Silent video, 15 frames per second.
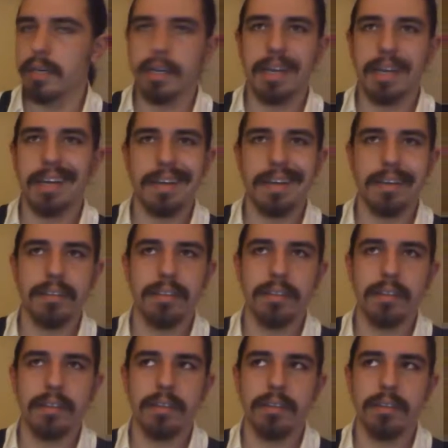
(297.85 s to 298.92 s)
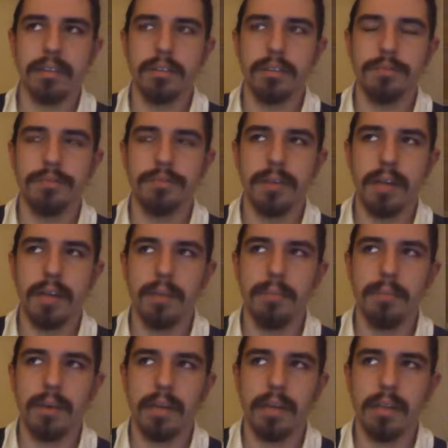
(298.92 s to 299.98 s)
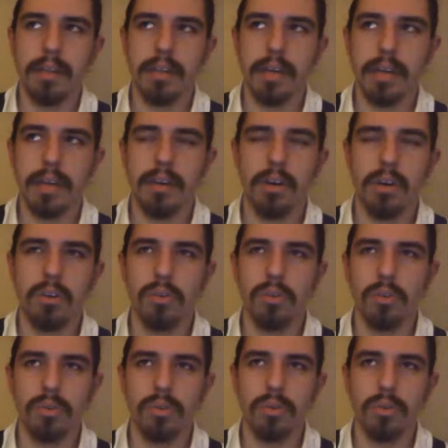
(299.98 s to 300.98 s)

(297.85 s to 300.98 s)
I can't think of anybody that I know